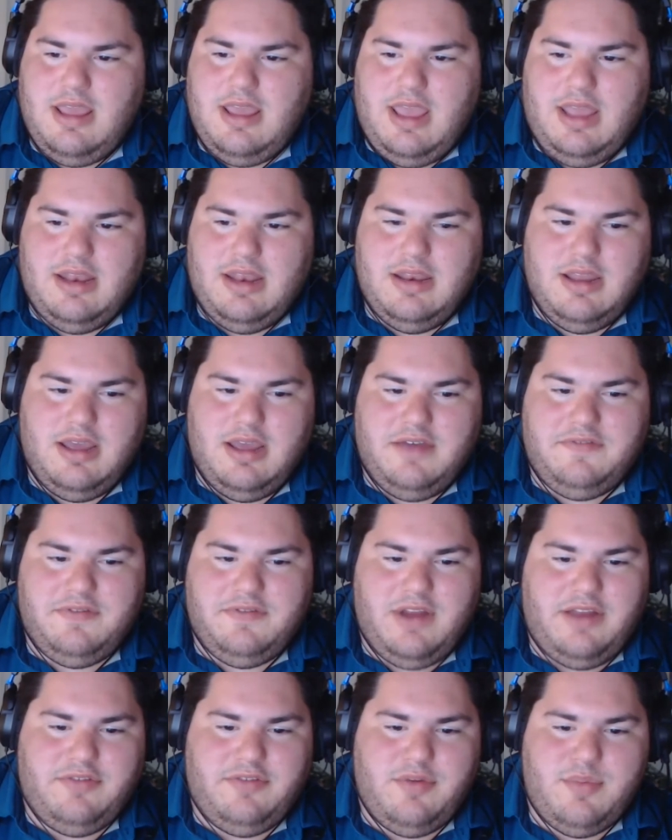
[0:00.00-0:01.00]
And for
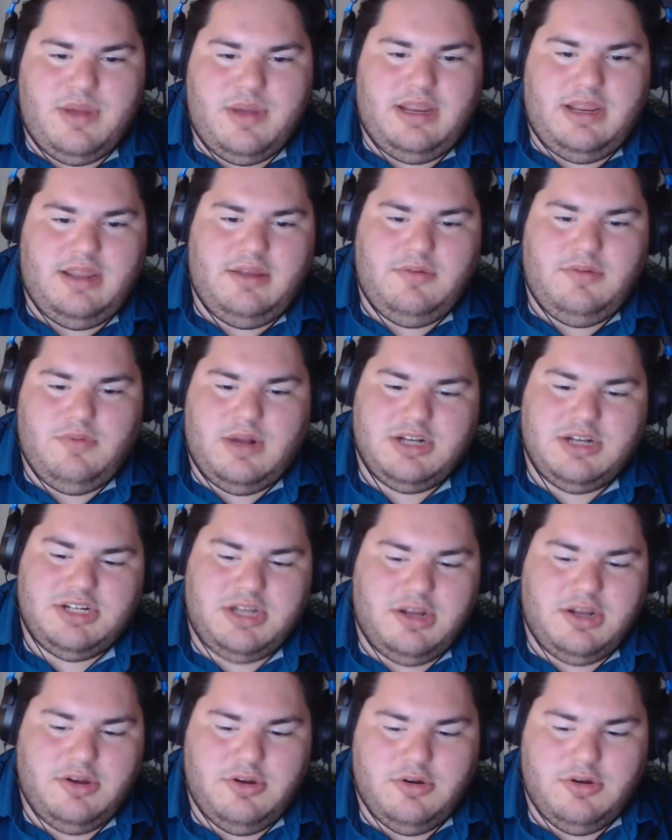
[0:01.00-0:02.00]
everybody
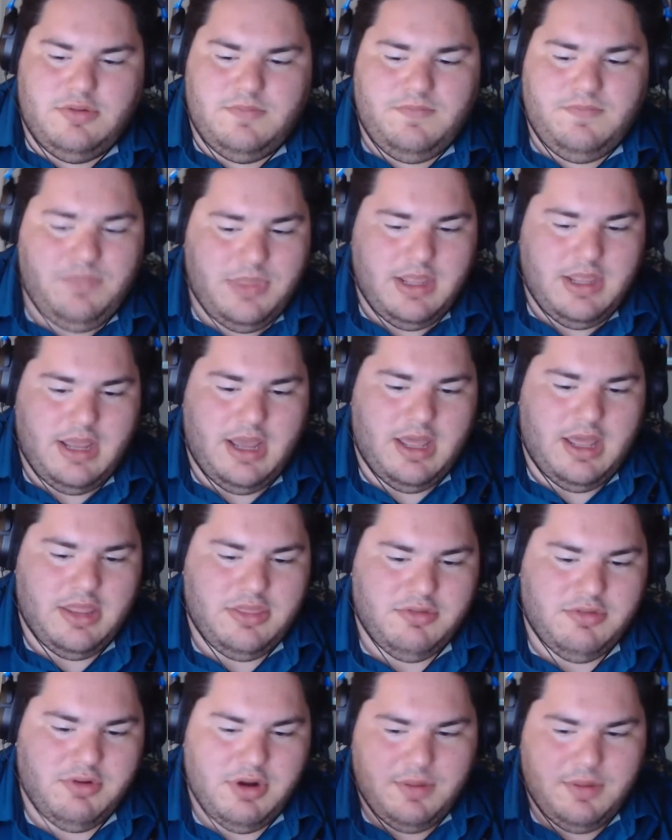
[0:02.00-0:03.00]
watching at home,
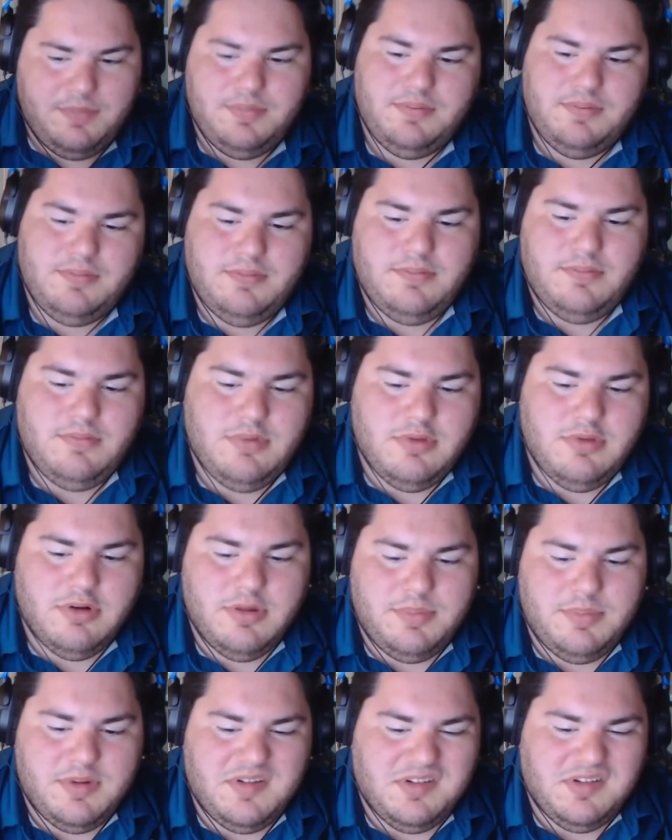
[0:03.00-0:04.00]
throw up
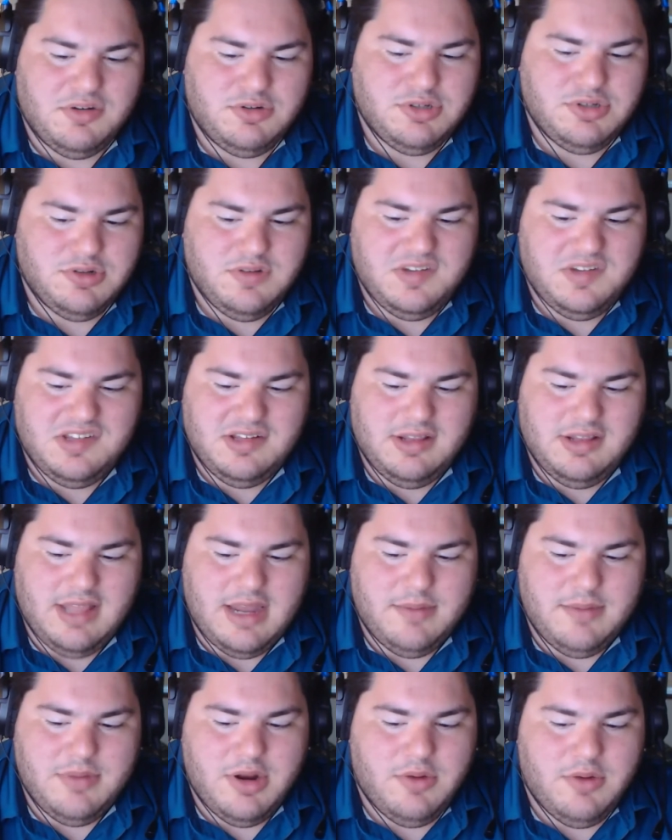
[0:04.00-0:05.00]
your socials. Let
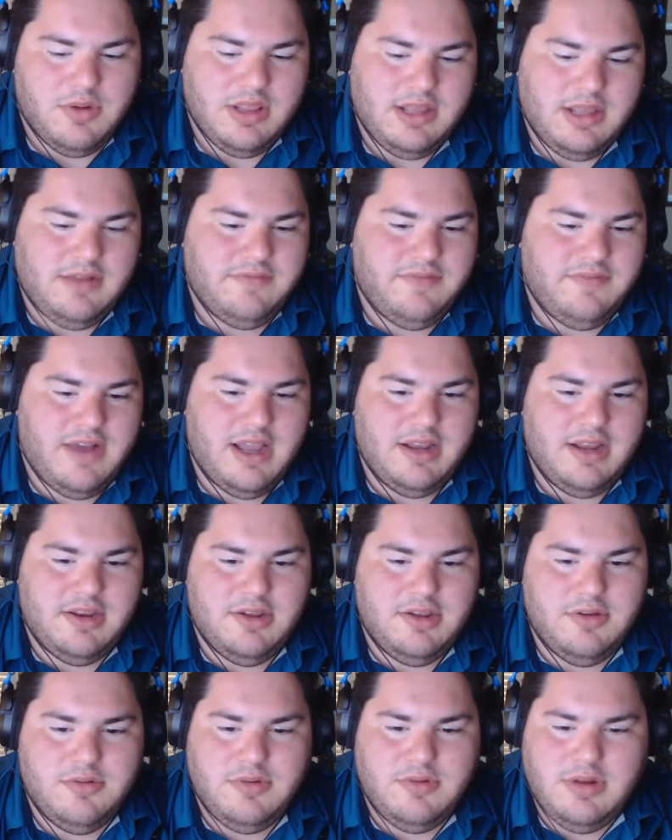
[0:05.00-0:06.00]
them know where they can find
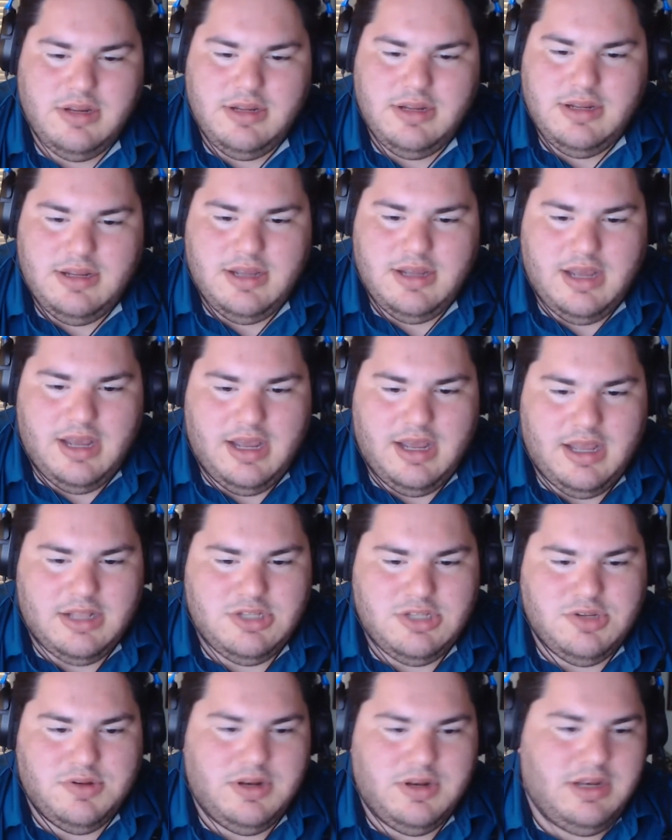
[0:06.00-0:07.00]
you.
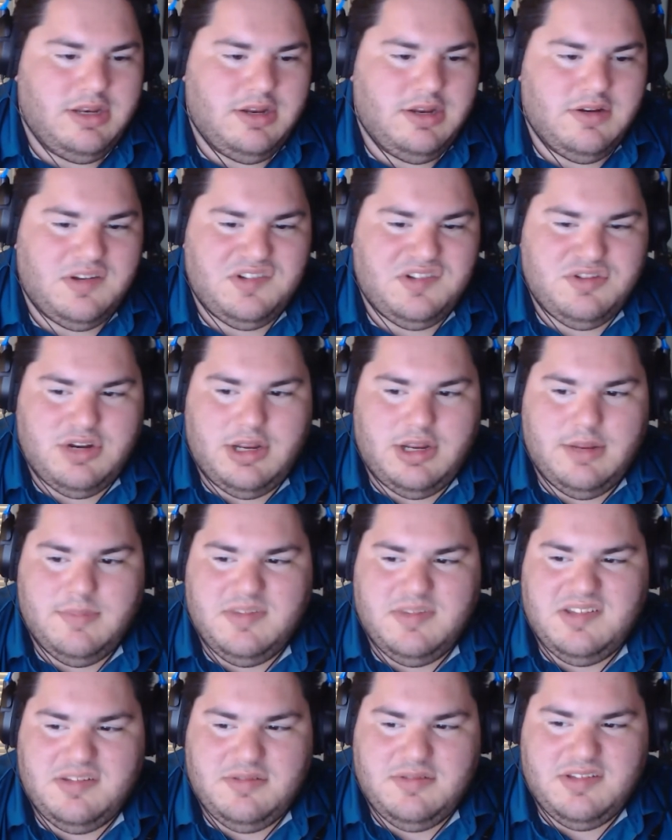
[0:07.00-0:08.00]
Tune into your
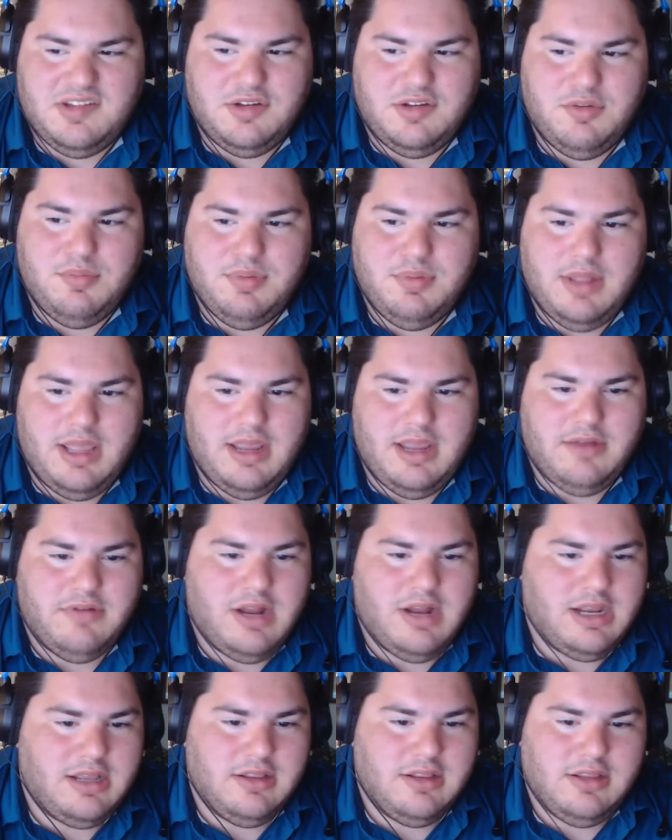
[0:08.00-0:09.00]
streams, see you play
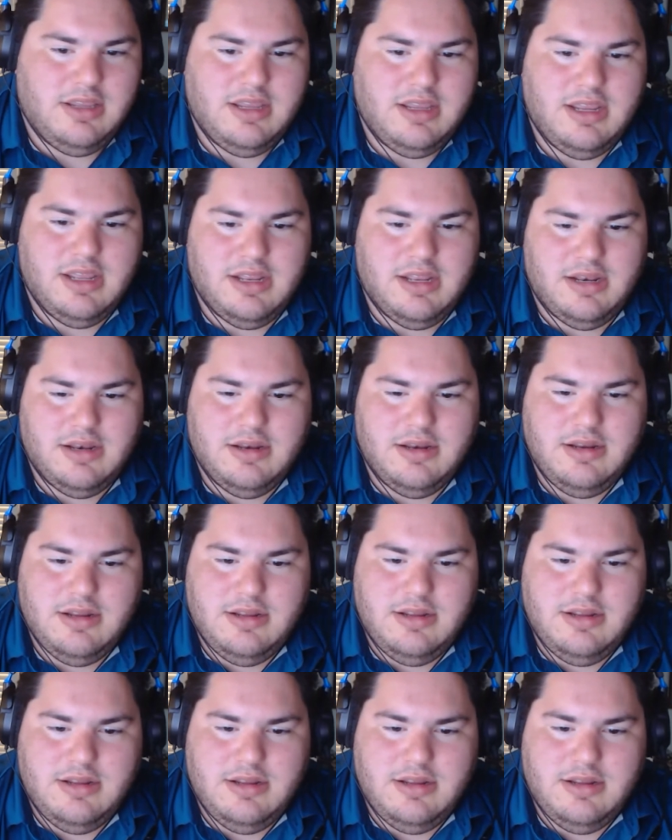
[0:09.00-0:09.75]
Rocket League, and